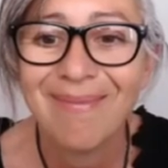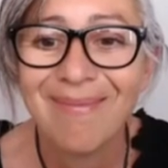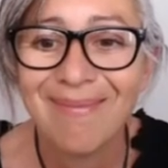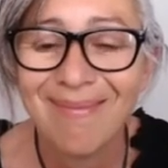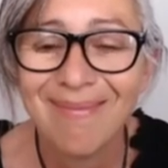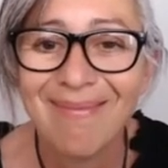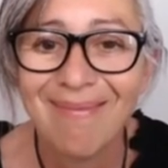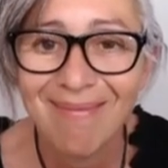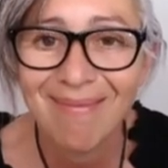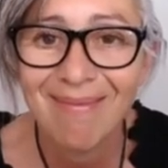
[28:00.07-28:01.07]

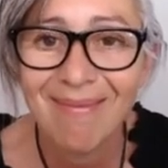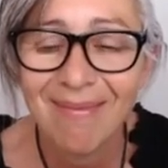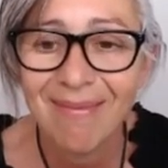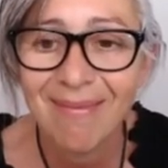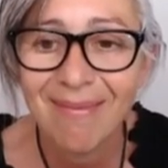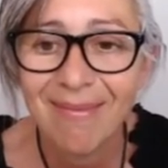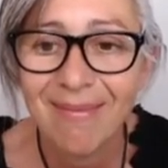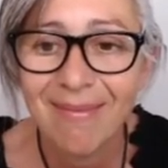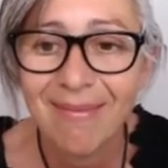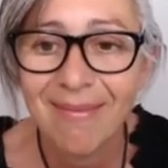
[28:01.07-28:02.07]

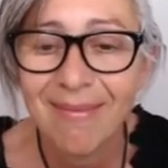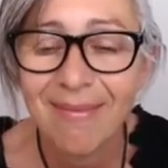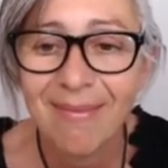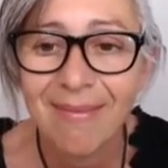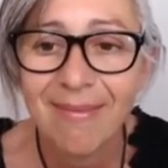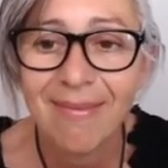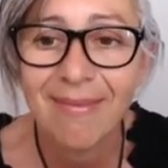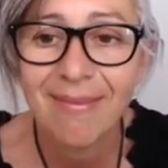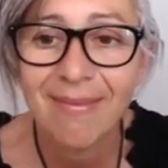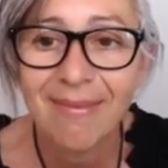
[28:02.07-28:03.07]

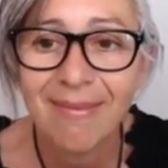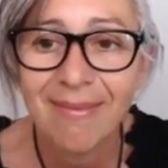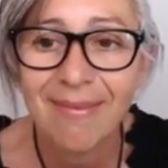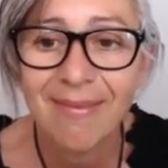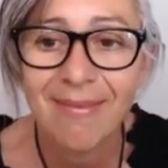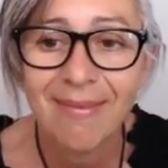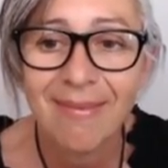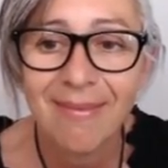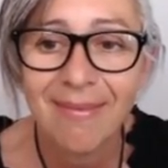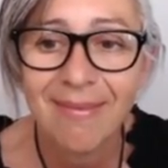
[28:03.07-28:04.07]

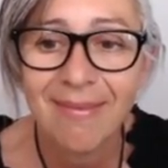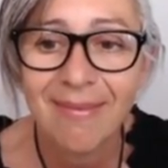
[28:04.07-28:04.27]
The person shown says nothing.